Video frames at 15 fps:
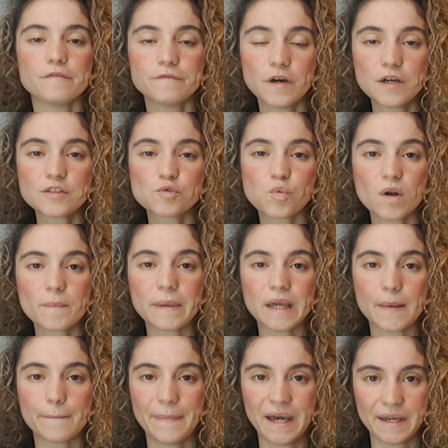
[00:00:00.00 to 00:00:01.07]
first one
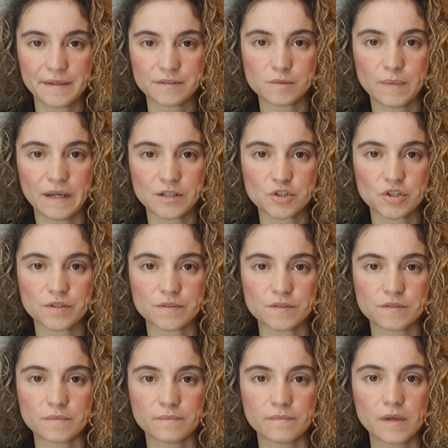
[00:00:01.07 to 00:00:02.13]
being Peyer's
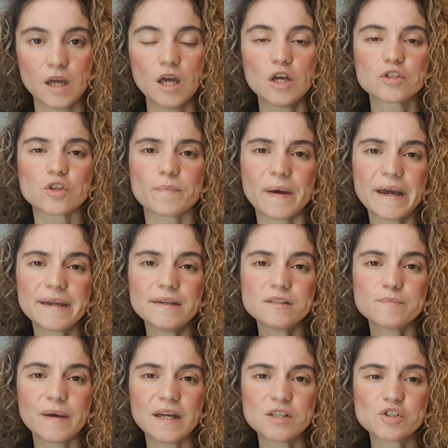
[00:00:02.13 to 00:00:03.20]
patches. So Peyer's
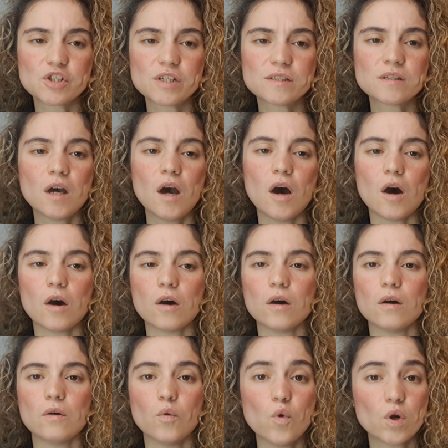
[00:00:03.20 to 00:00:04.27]
patches
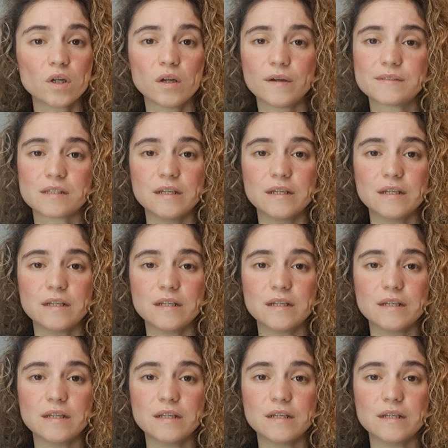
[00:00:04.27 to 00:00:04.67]
are organised